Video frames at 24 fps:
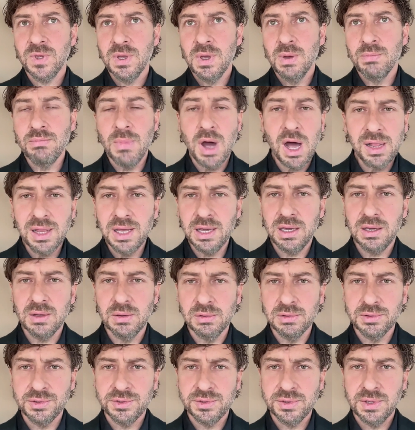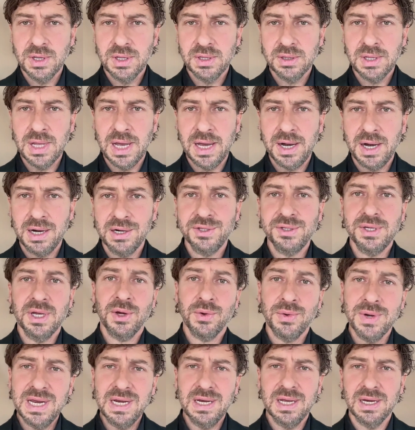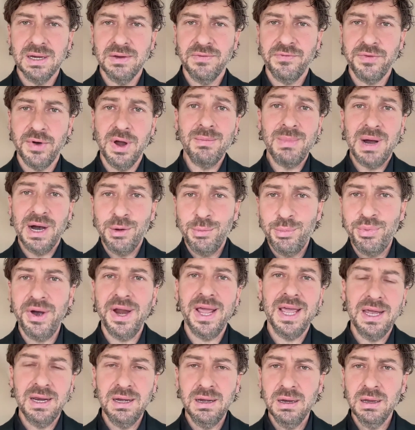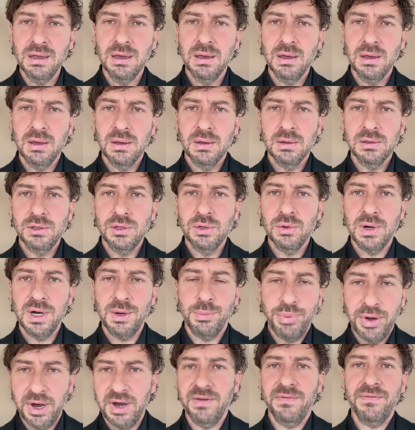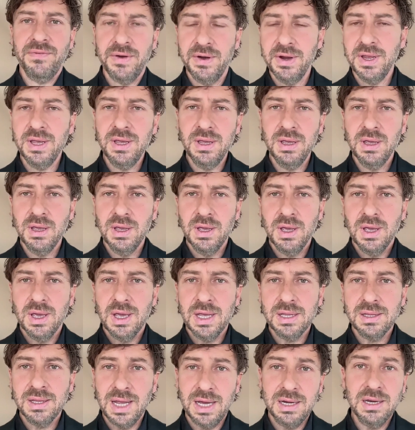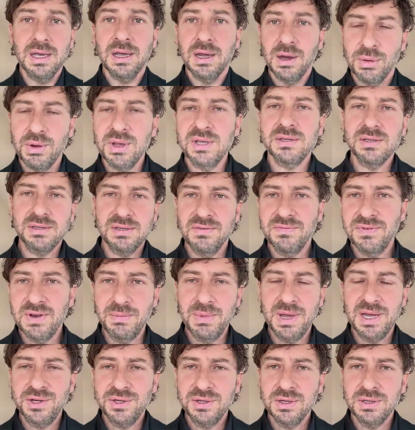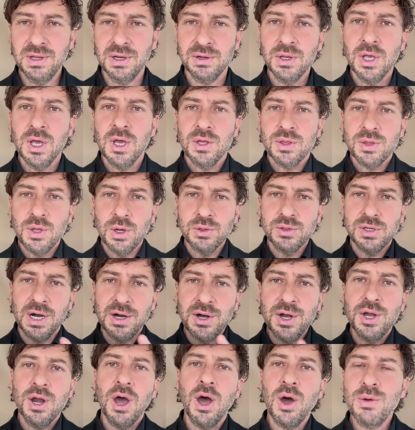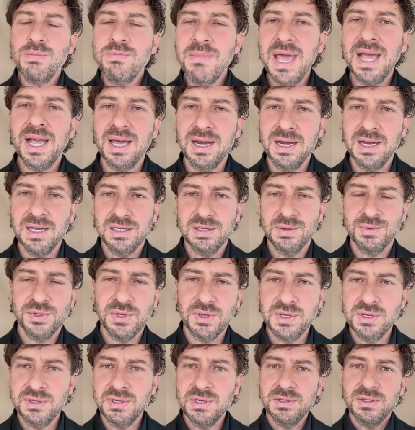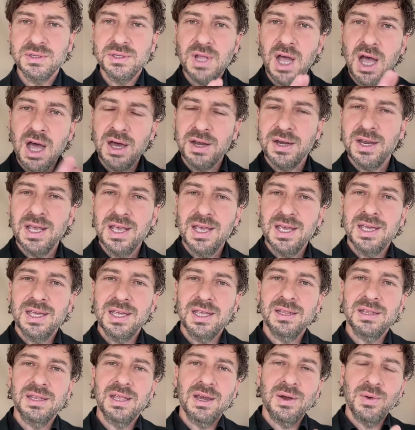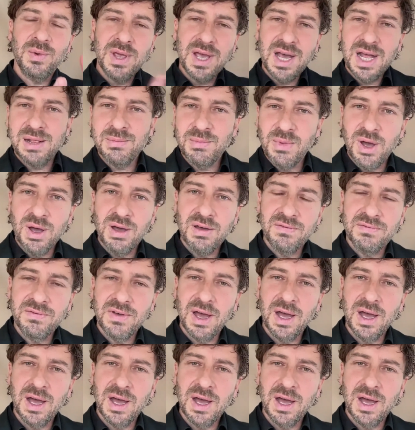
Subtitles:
molecules that are secreted from our brain to our periphery and that increases inflammation. Those are known mechanisms. So this is not in the realm of